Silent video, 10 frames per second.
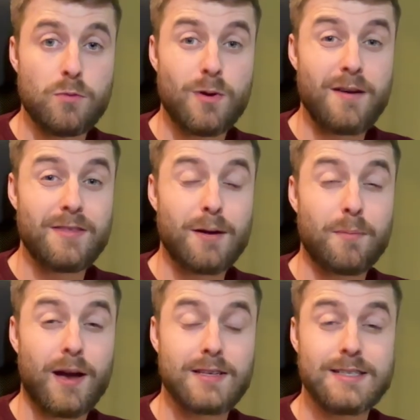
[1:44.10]
or wherever that
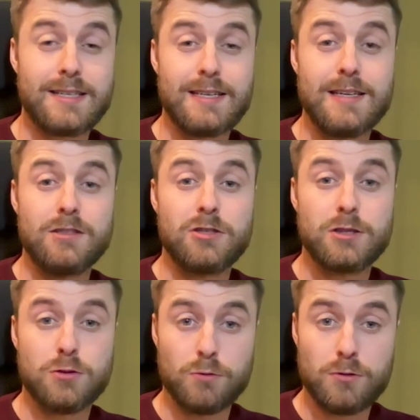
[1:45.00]
passkey is
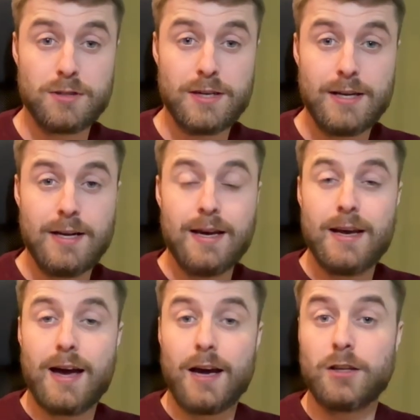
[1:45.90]
stored.
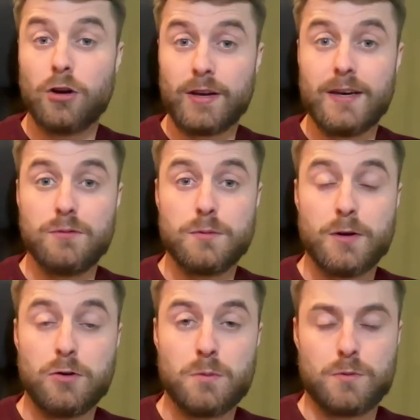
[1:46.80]
I log in with
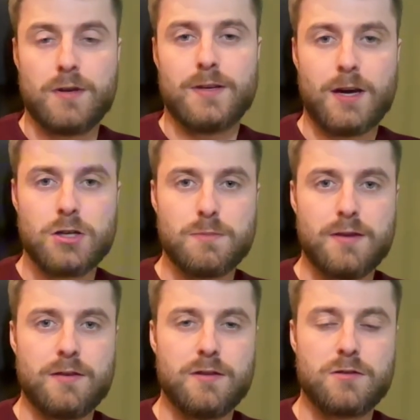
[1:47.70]
my normal authentication
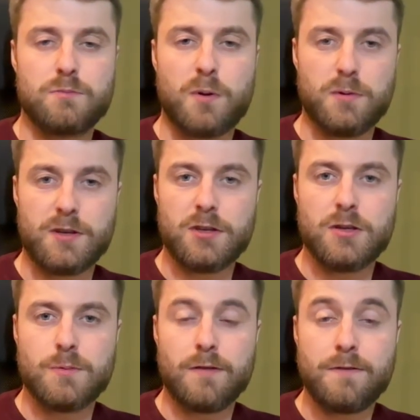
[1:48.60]
methods, probably going to
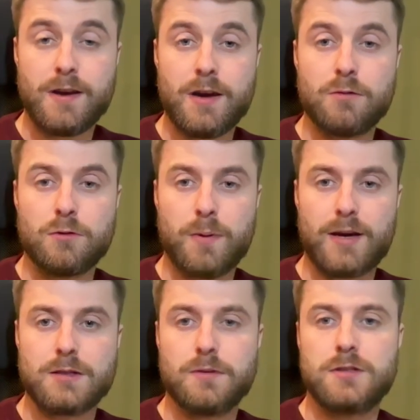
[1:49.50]
use my finger or a
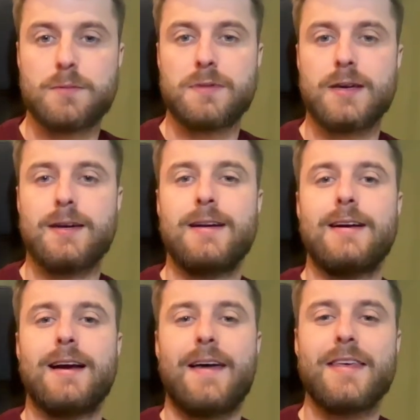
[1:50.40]
password or something.
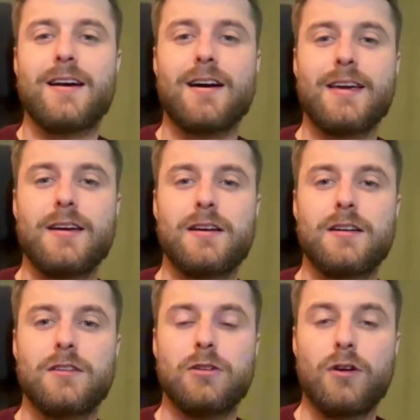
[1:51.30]
And then I
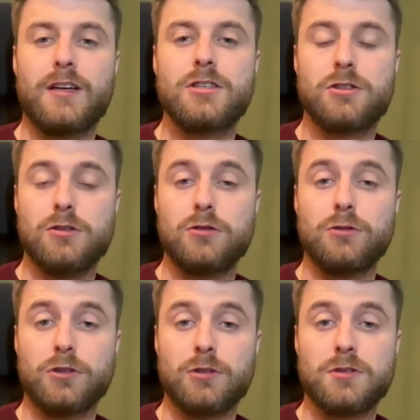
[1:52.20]
log into Google
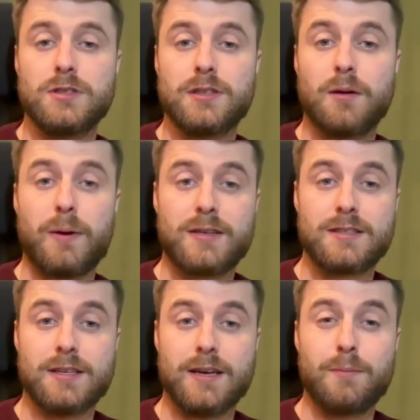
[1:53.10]
using a
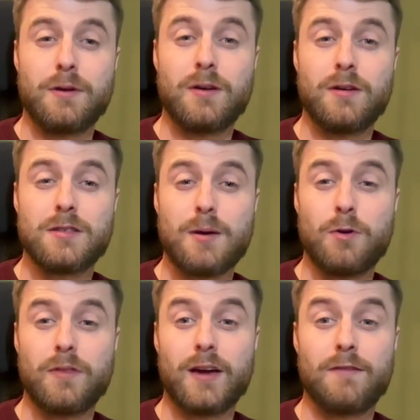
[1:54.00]
passkey. And because I'm
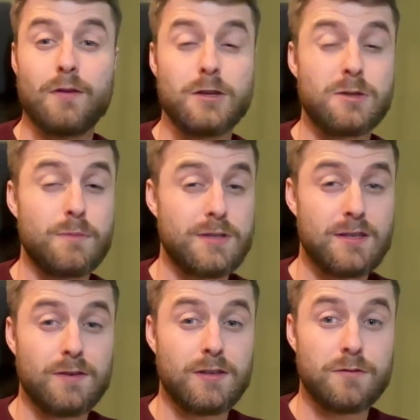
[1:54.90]
on that very
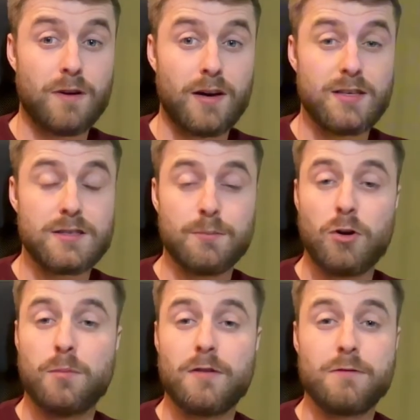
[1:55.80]
specific device, I'm
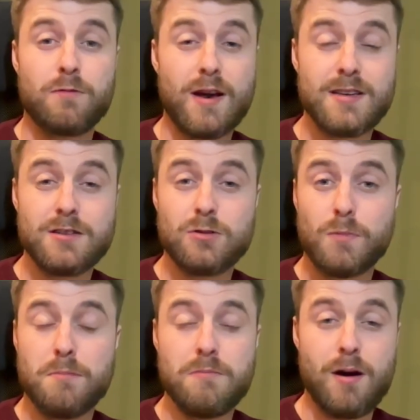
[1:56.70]
not on my friend's or
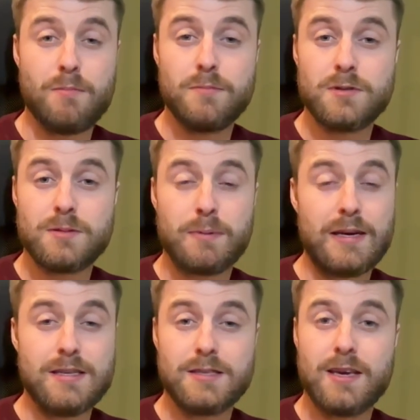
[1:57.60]
my mum's
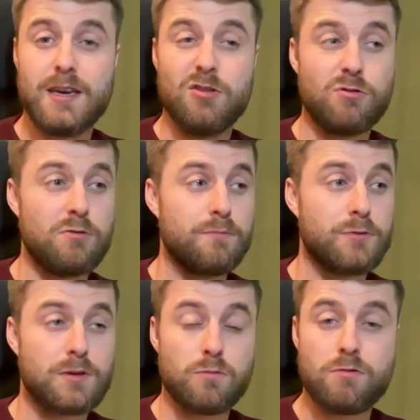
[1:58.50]
PC or
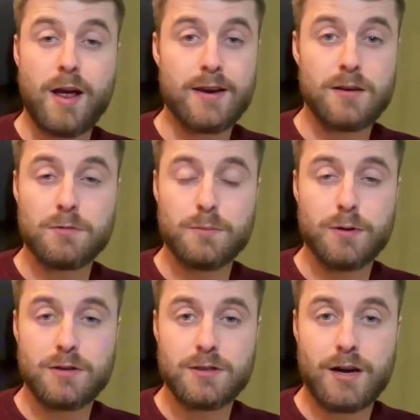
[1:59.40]
some random
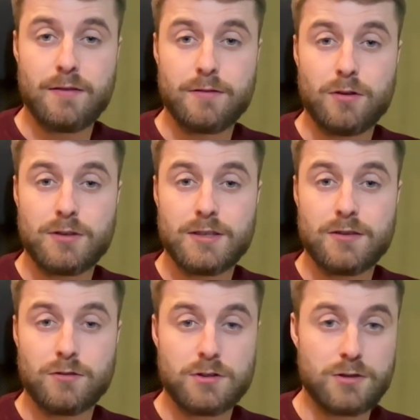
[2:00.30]
computer that I've logged in
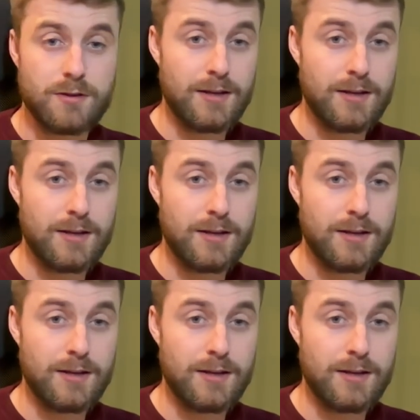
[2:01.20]
onto,